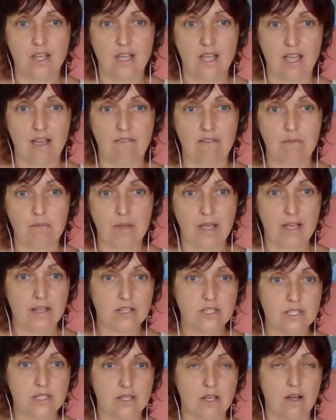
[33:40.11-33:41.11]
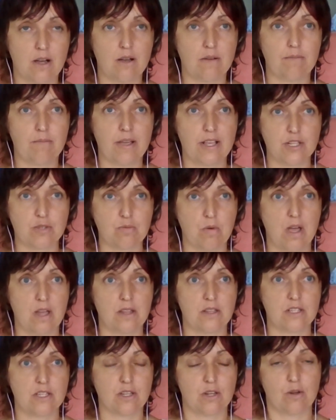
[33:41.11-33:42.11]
having pets, as well as,